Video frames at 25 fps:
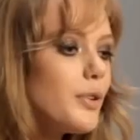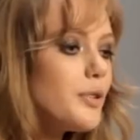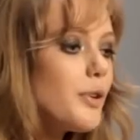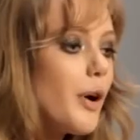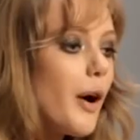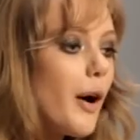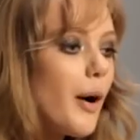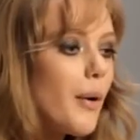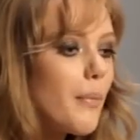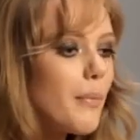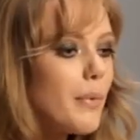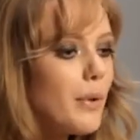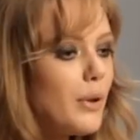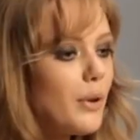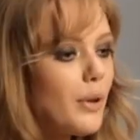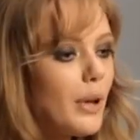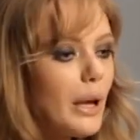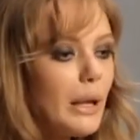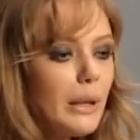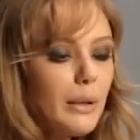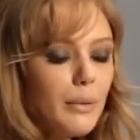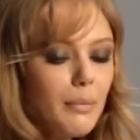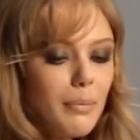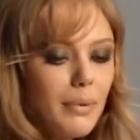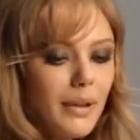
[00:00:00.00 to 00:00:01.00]
job and you
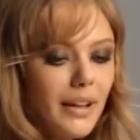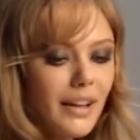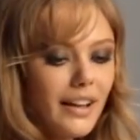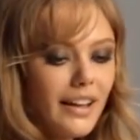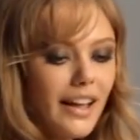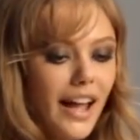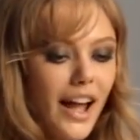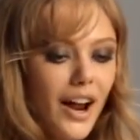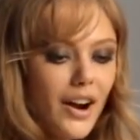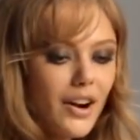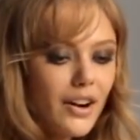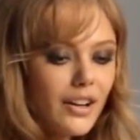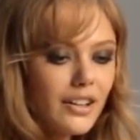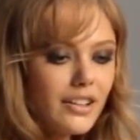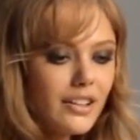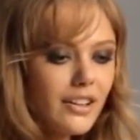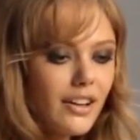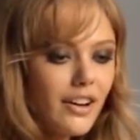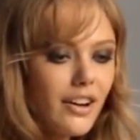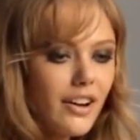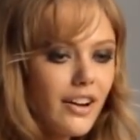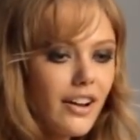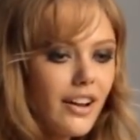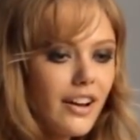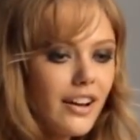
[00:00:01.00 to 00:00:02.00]
get to play a character,
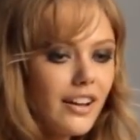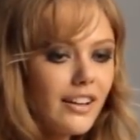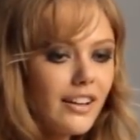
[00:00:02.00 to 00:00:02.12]
and